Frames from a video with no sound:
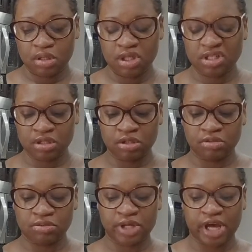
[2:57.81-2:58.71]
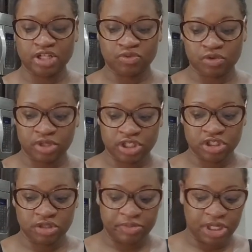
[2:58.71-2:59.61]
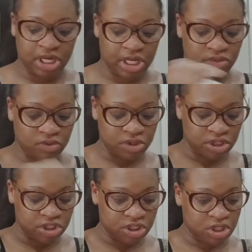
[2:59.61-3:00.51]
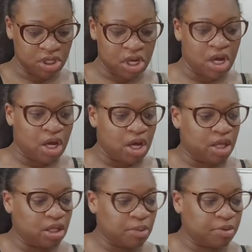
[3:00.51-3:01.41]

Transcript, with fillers: It's a little casserole dish, little mini casserole dish. And then I'm